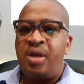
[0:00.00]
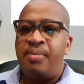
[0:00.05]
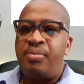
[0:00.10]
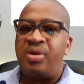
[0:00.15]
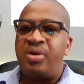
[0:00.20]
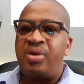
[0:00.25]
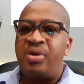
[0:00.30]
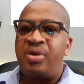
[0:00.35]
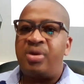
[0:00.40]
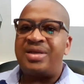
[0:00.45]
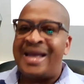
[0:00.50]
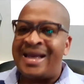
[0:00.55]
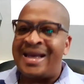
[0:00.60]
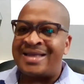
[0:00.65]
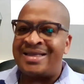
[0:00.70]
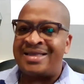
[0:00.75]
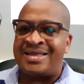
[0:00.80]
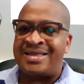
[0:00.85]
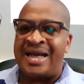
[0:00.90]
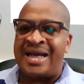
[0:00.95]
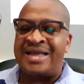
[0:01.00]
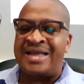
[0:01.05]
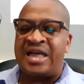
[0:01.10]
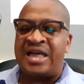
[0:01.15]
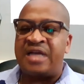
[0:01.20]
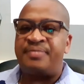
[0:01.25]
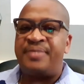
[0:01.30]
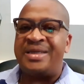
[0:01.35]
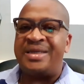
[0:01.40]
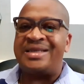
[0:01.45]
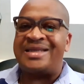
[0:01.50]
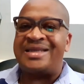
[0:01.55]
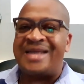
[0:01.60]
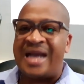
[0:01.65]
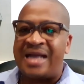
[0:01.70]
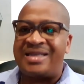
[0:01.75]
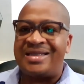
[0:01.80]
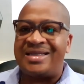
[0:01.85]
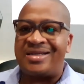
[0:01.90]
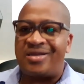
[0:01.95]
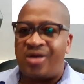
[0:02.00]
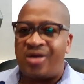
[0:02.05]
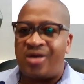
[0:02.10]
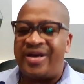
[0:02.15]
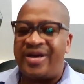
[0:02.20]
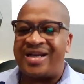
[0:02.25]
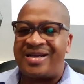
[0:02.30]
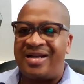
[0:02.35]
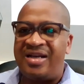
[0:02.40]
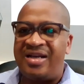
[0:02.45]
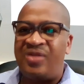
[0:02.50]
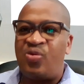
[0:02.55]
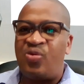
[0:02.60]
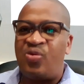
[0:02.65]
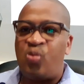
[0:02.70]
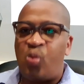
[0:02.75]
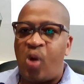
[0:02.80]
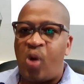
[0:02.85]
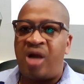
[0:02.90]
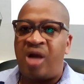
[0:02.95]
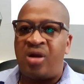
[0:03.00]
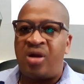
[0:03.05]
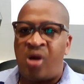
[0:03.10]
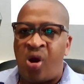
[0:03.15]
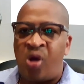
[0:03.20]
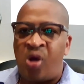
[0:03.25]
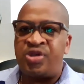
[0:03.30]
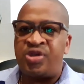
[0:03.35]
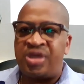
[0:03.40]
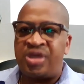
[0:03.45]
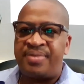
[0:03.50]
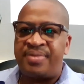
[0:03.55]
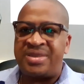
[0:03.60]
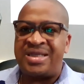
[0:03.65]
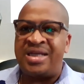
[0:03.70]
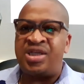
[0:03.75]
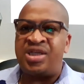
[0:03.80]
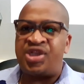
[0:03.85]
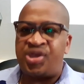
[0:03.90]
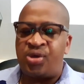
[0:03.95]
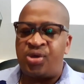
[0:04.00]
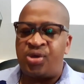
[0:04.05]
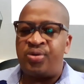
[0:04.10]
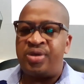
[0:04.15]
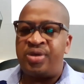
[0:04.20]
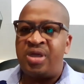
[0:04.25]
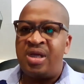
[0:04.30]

But exercise has been categorically 100% shown